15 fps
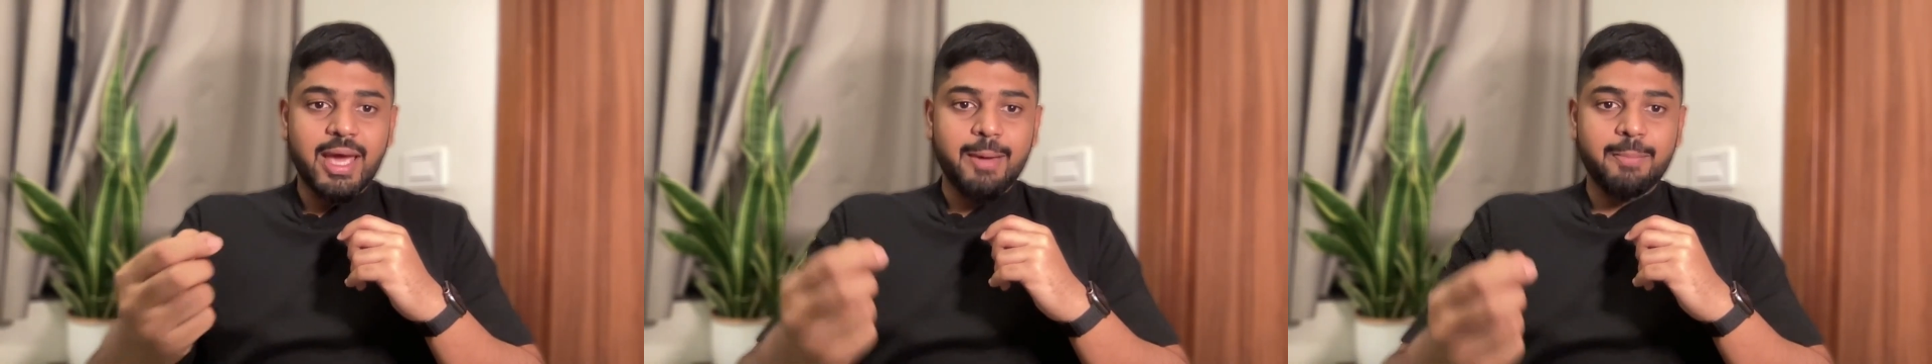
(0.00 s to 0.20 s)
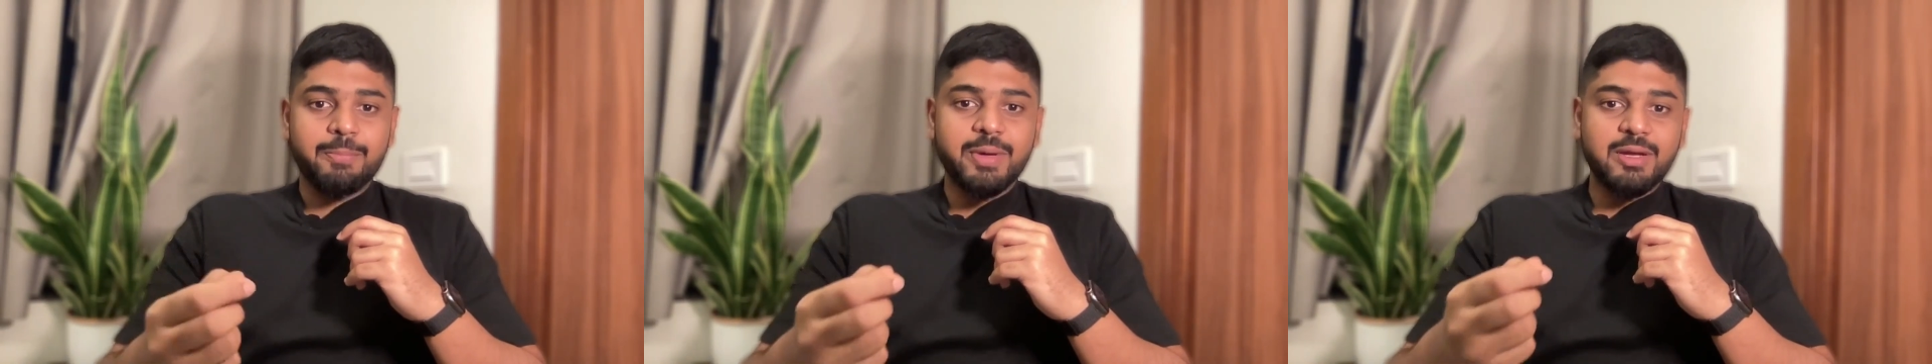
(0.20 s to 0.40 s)

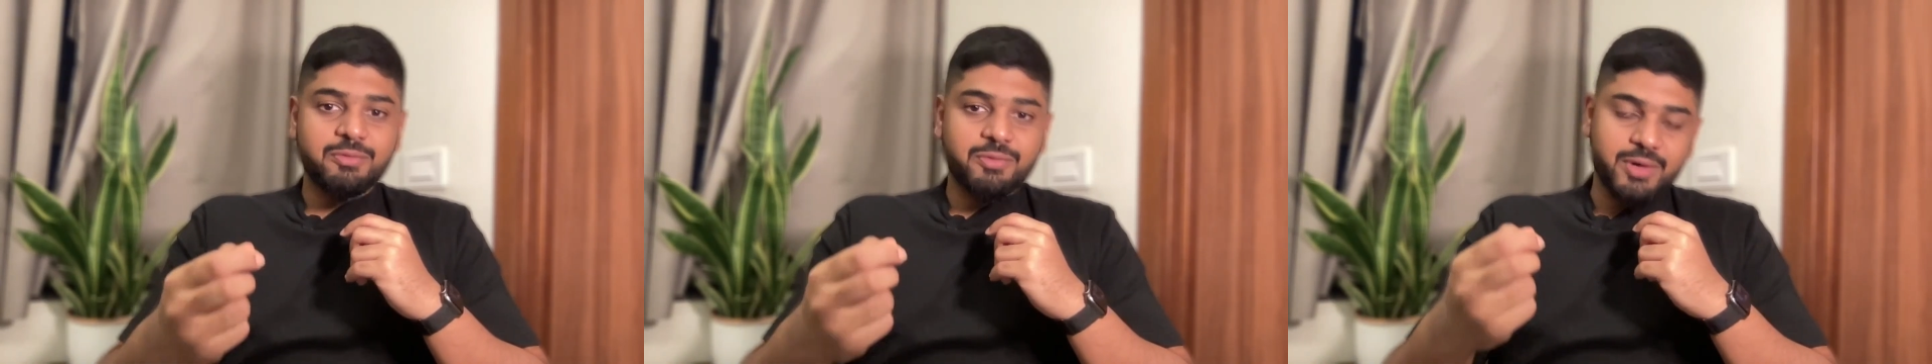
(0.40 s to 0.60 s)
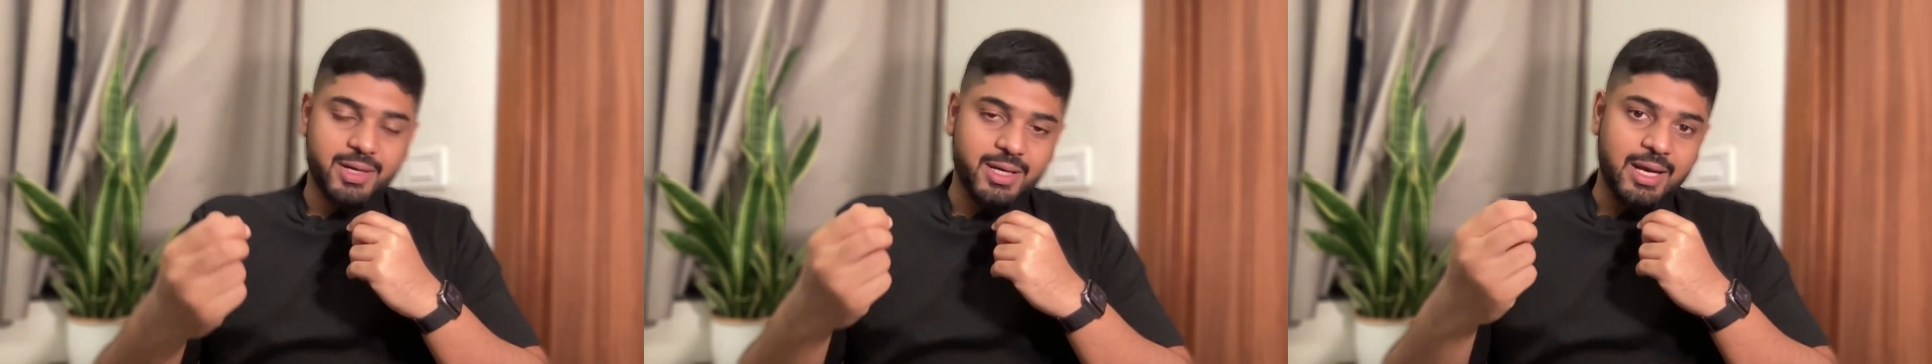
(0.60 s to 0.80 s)

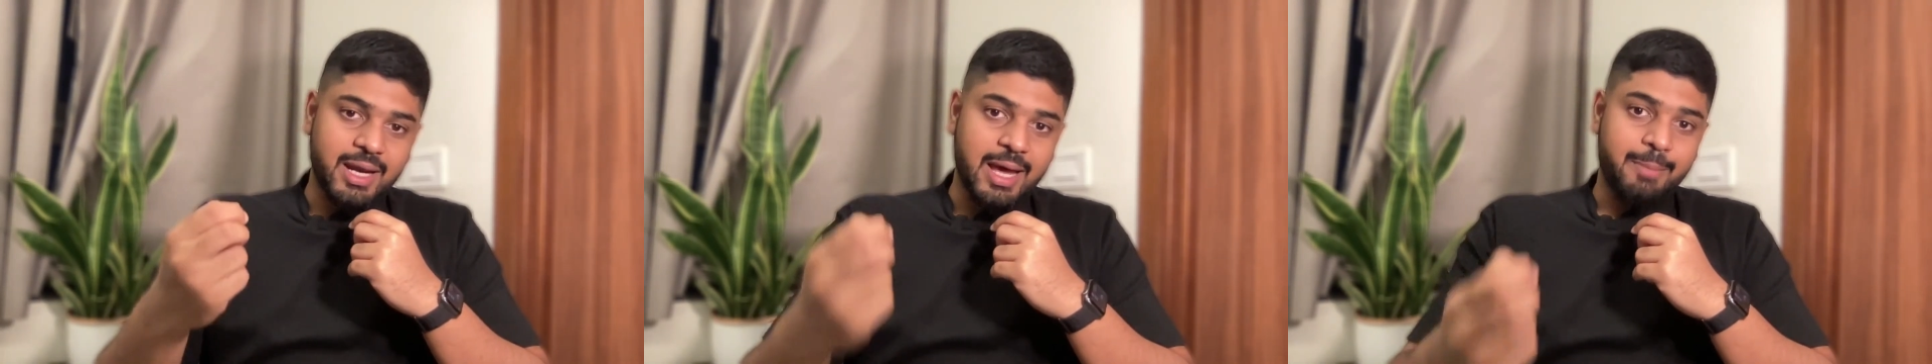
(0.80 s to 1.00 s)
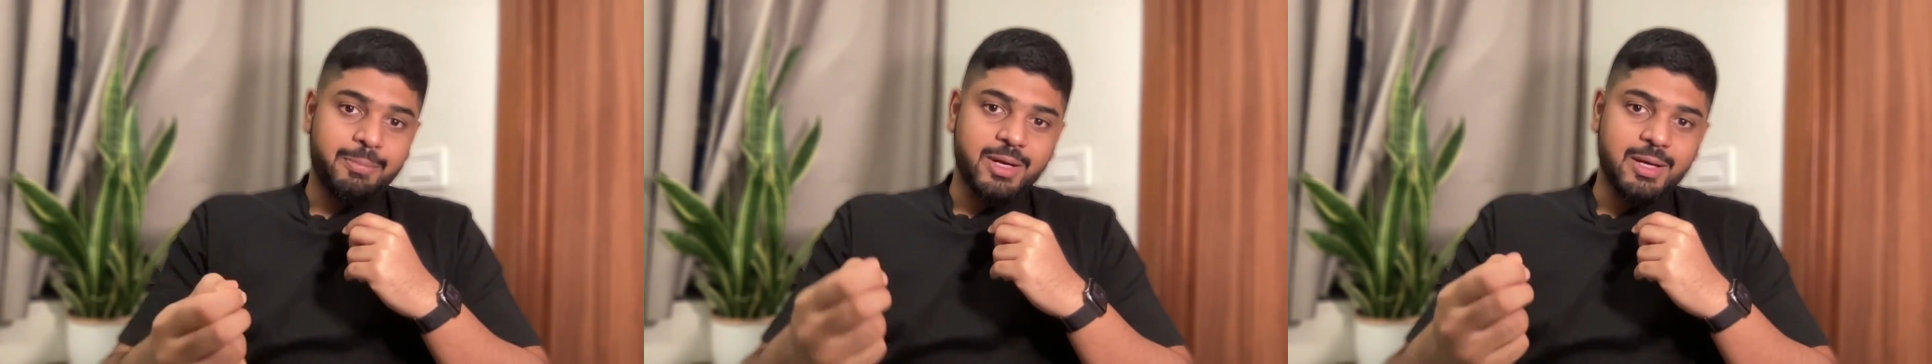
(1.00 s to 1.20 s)
campaign for
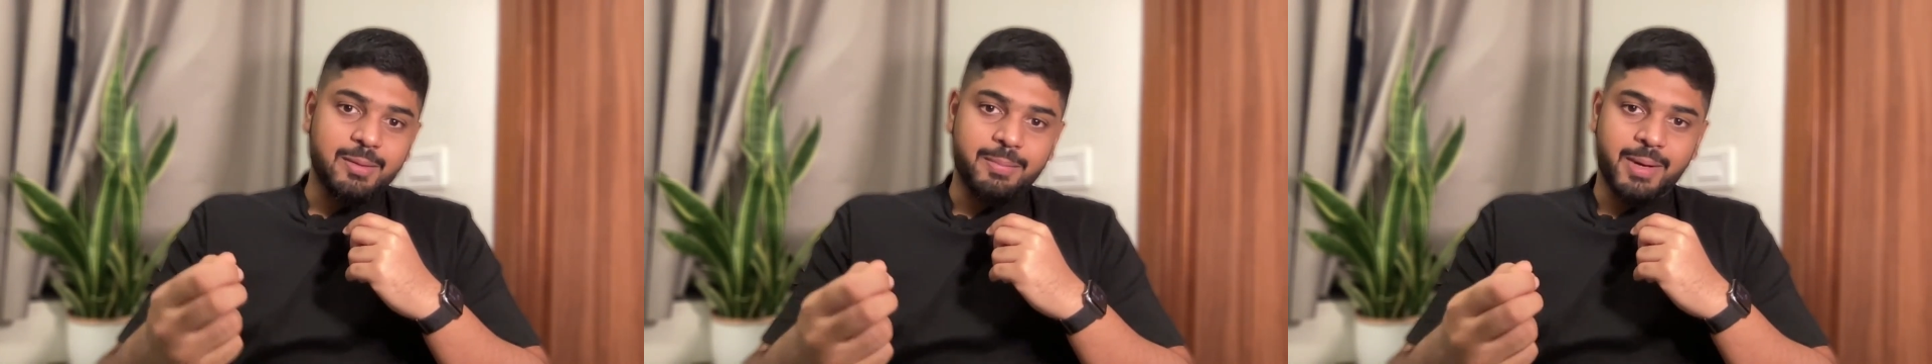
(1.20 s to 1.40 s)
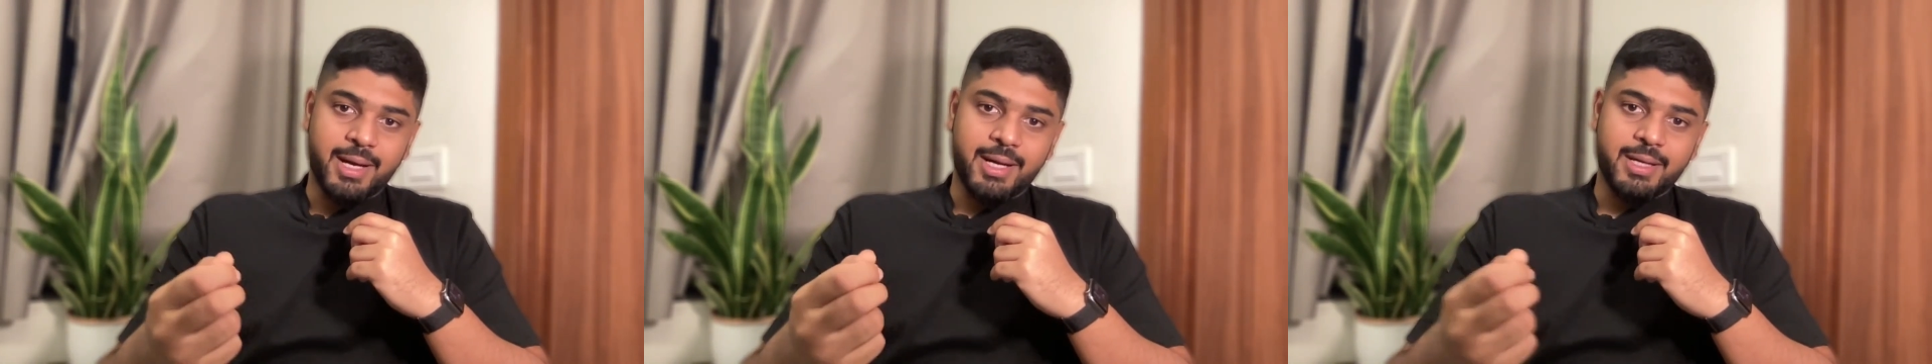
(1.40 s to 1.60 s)
an
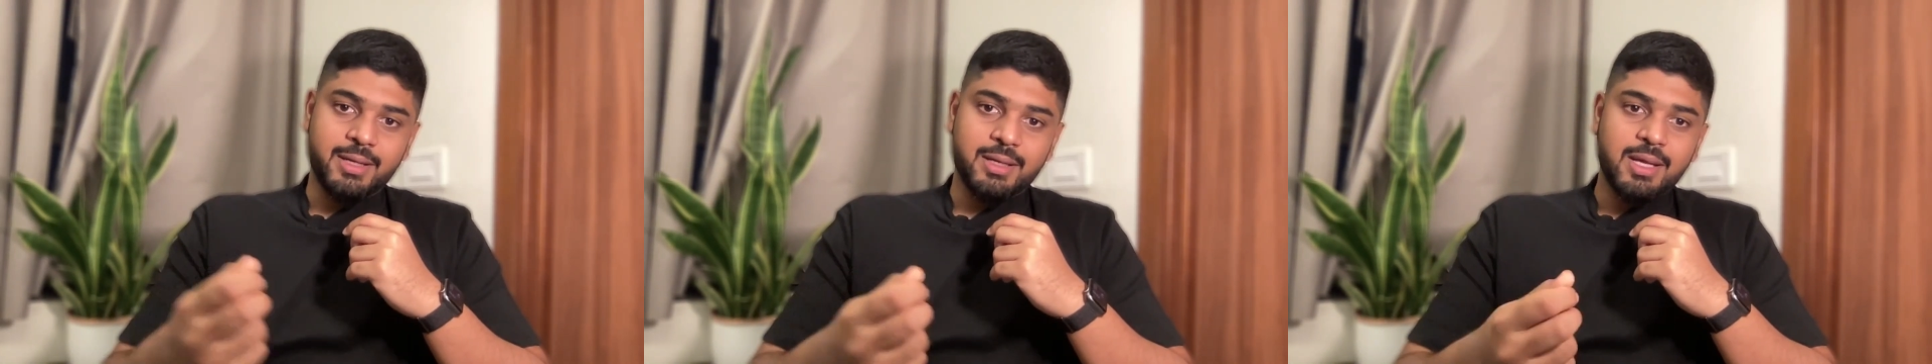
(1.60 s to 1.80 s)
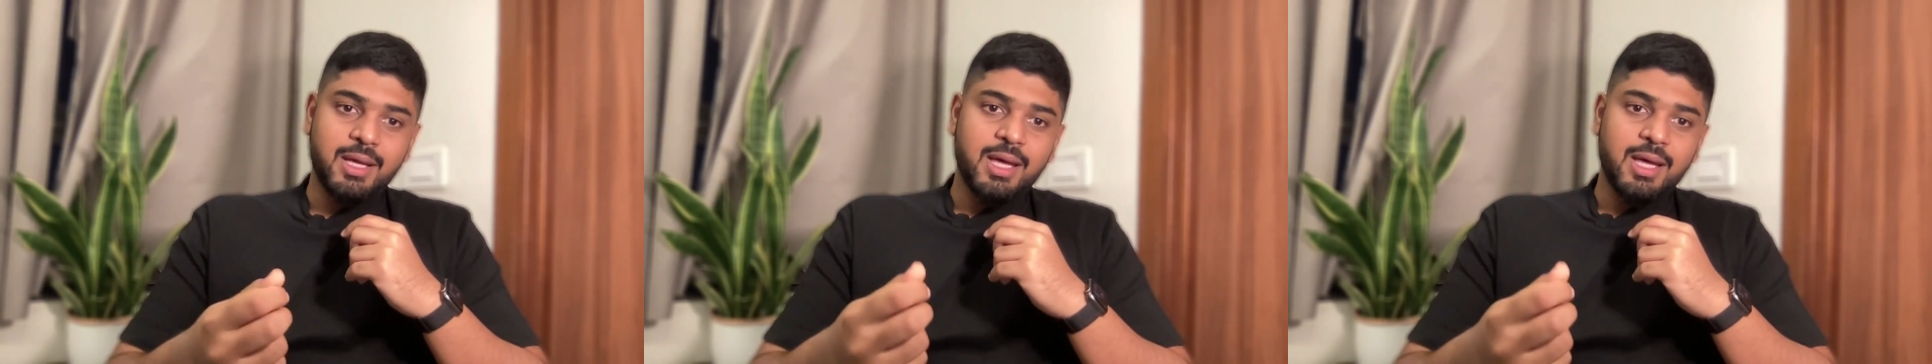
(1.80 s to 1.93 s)
apparel brand?